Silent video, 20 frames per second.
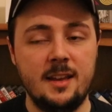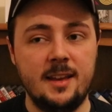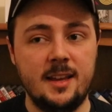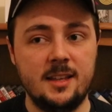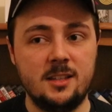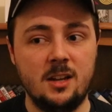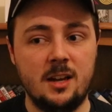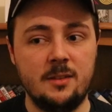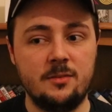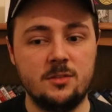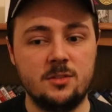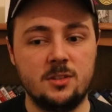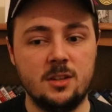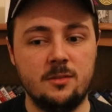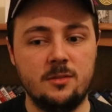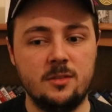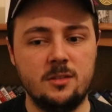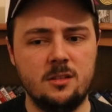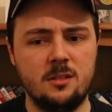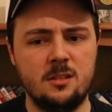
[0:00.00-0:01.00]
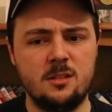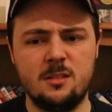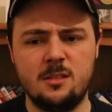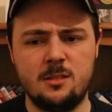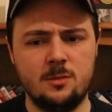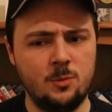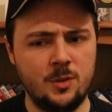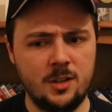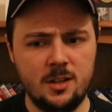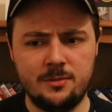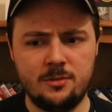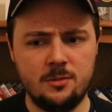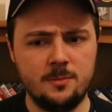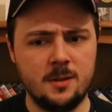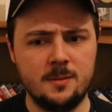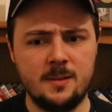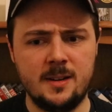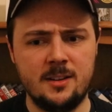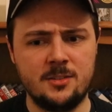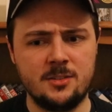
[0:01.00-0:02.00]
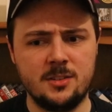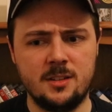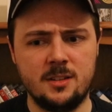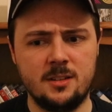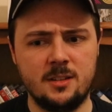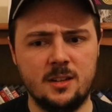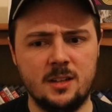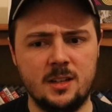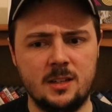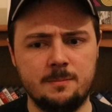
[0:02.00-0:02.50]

his life and stuff, and there's this wonderful moment, actually,